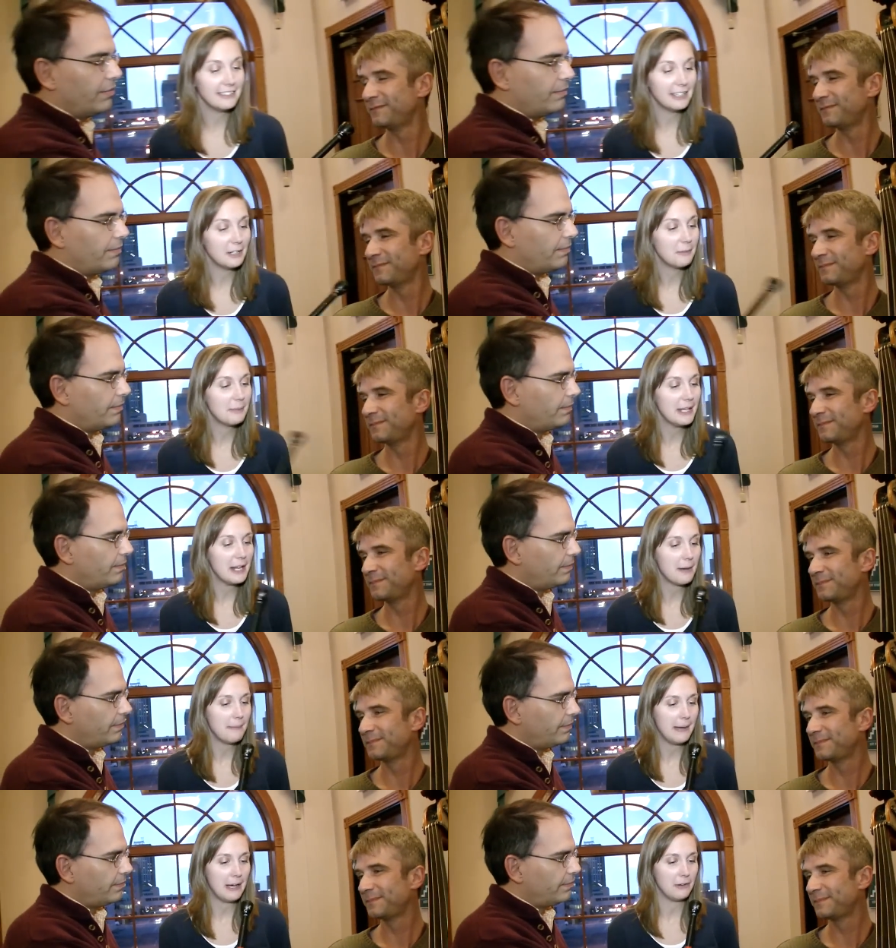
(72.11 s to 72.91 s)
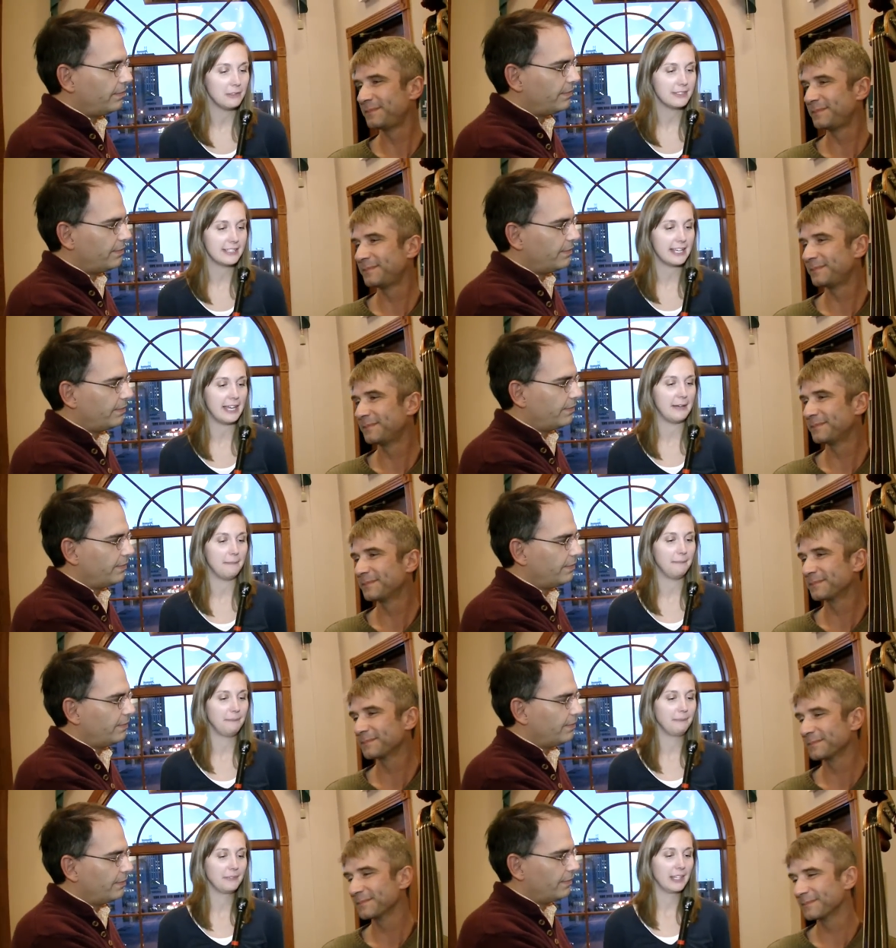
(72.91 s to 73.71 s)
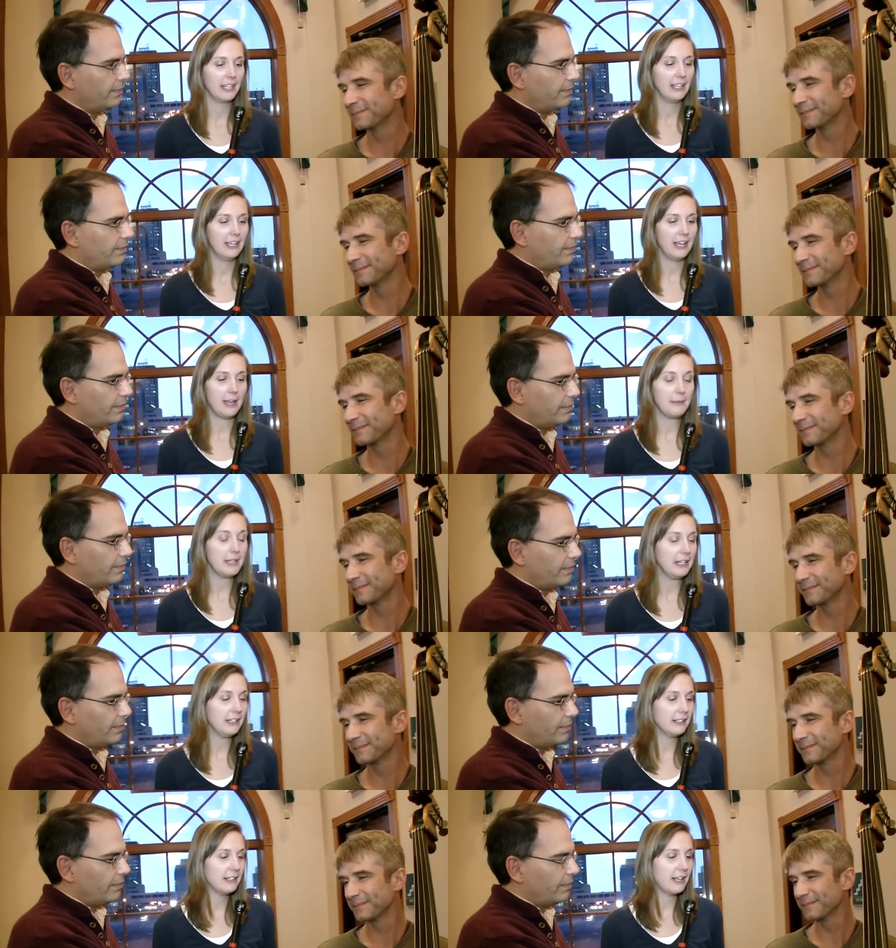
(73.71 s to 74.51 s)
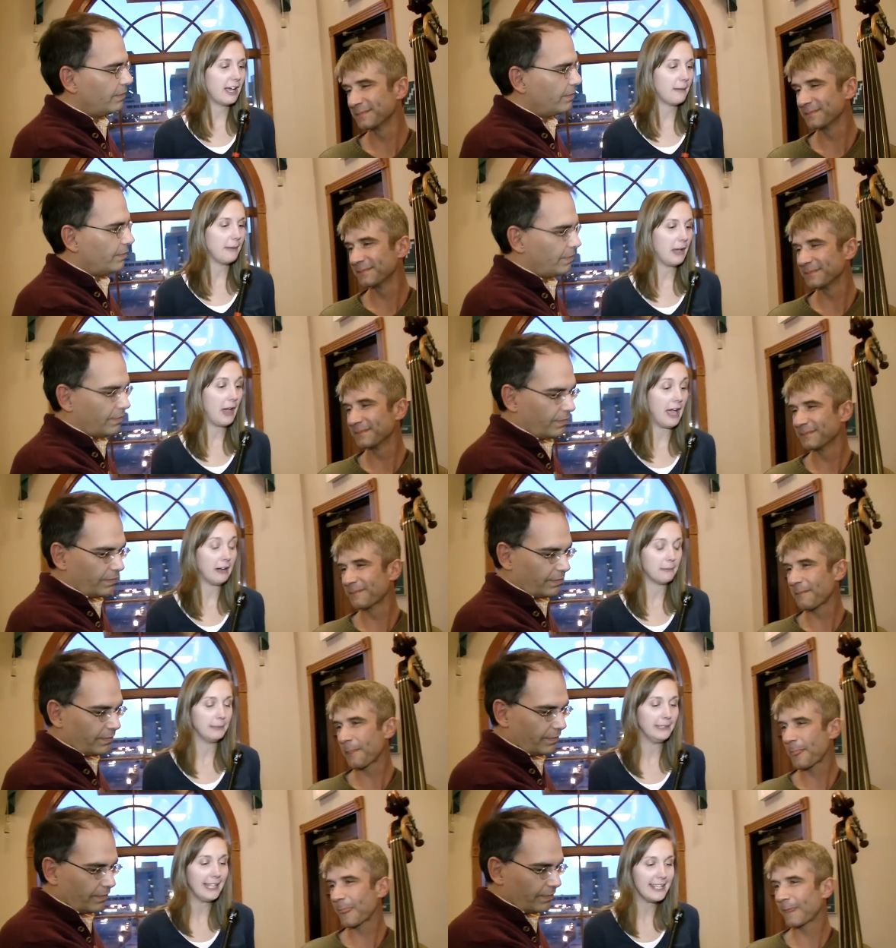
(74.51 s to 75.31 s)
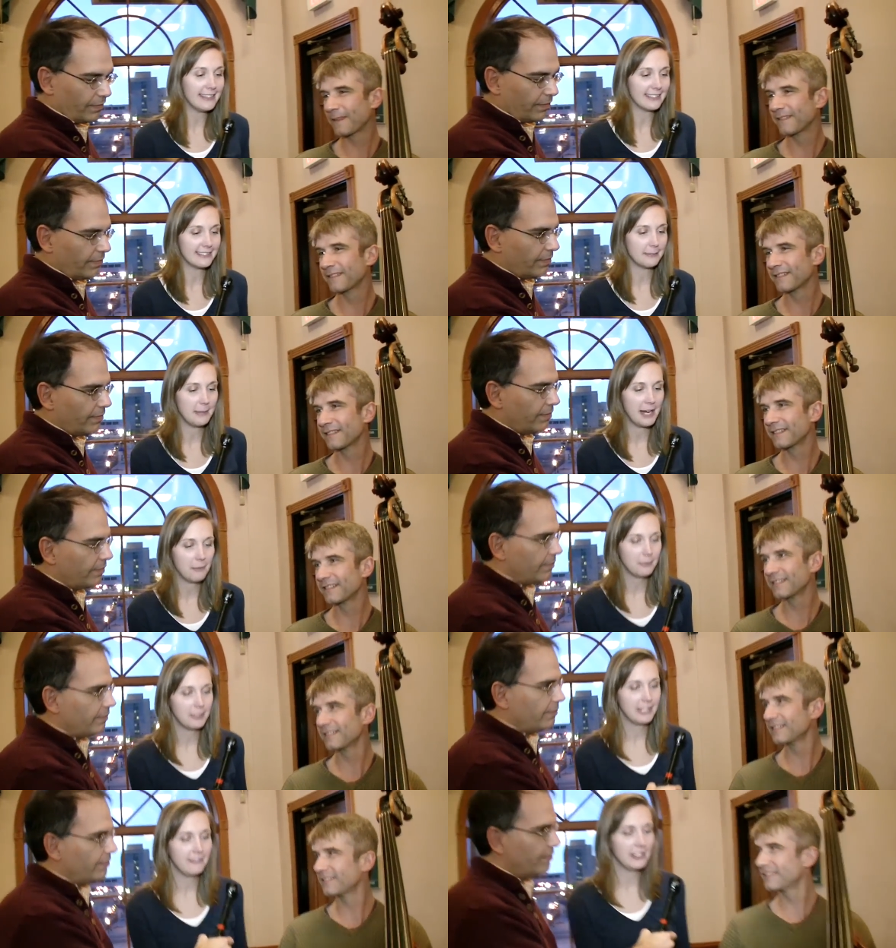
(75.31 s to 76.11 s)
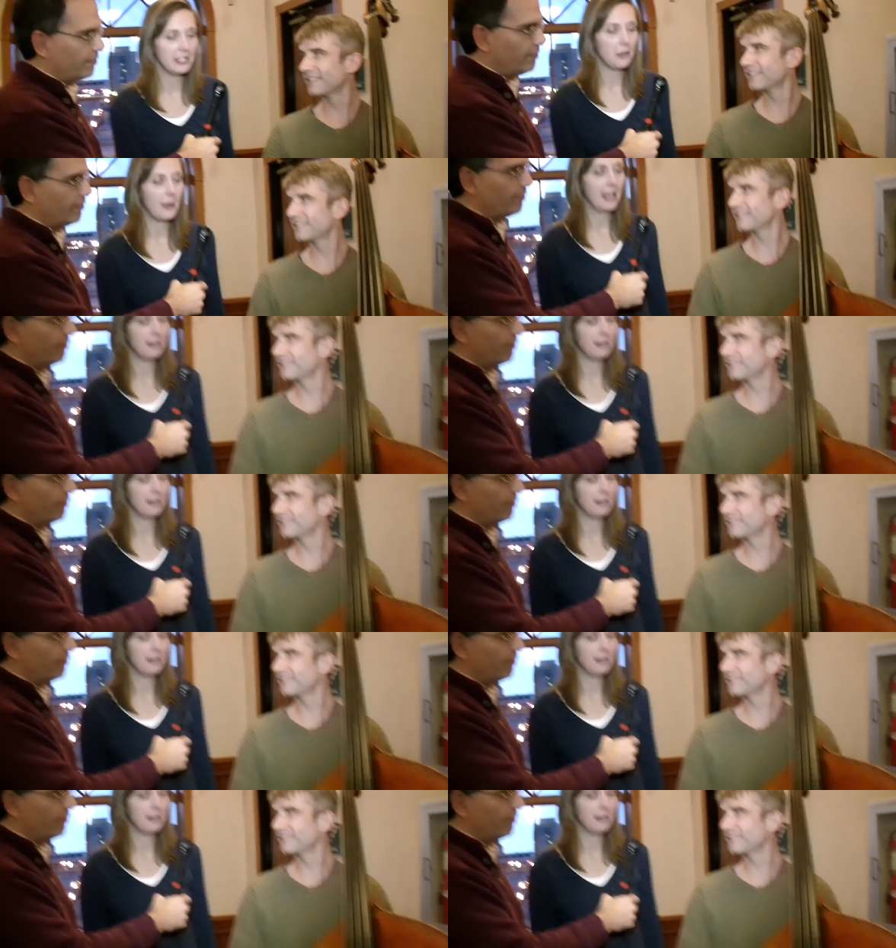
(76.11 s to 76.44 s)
Speaker 1: us a little bit about, um, I mean, about how to play this. I mean, I wouldn't even know